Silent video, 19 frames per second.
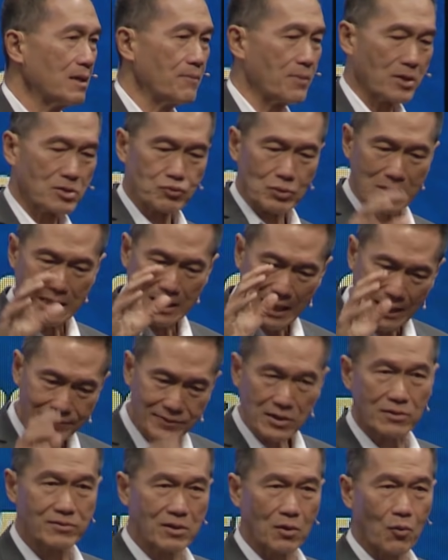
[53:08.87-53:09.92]
Because when he
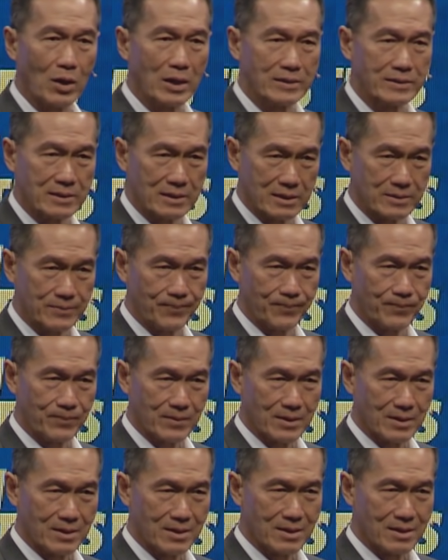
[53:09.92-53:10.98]
landed on the water,
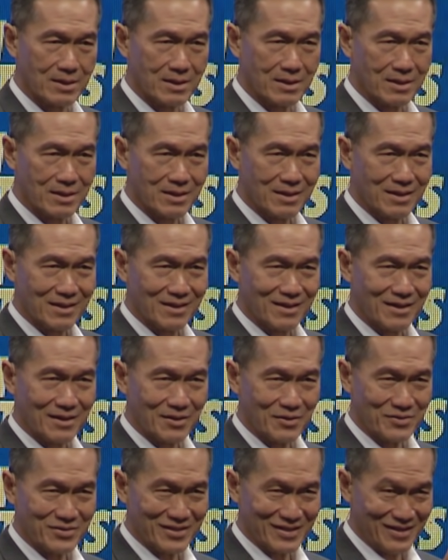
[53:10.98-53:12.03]

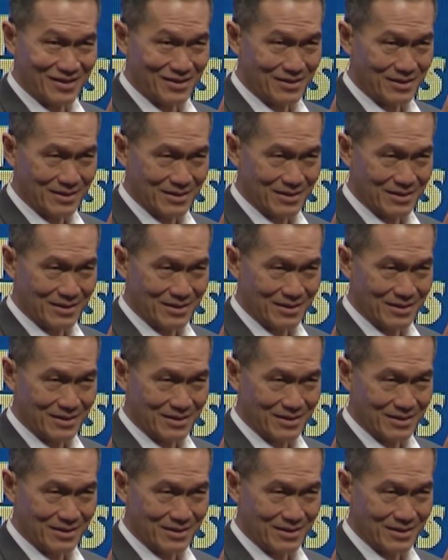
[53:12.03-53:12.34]
you see,